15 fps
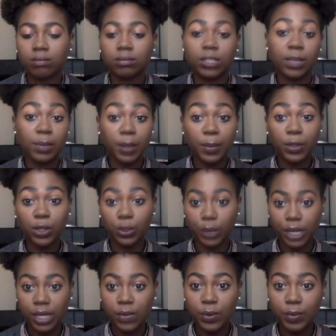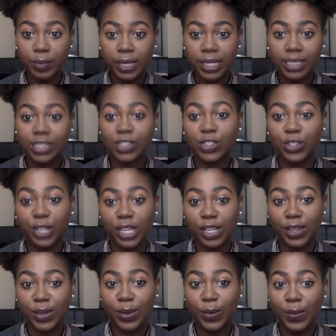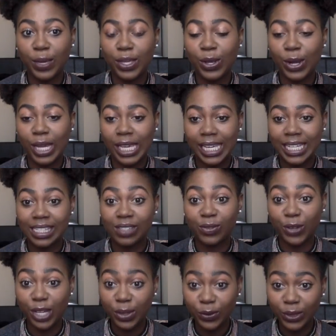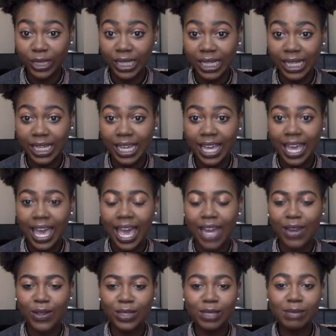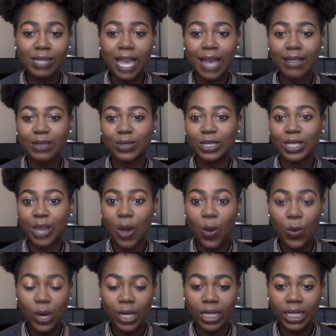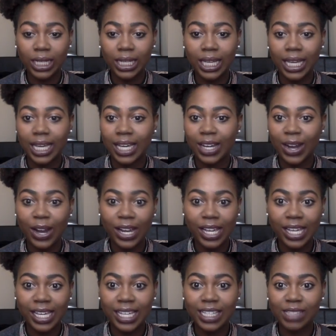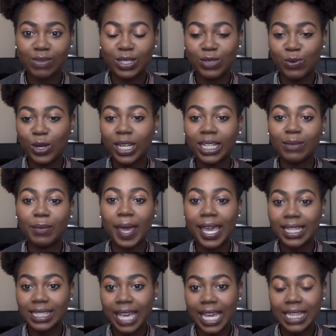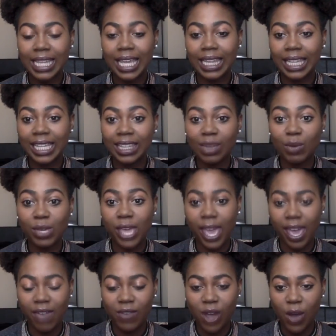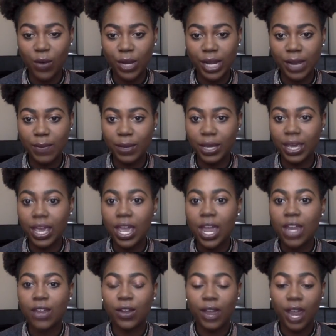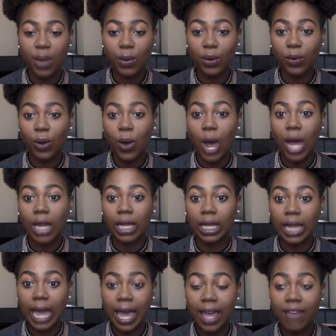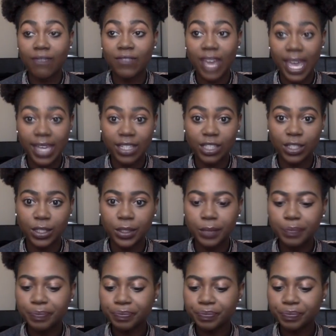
Tip number three would be to trim your ends frequently. I know sometimes we don't want to cut our ends, we want to maintain that length that we have already, but your hair will grow a lot faster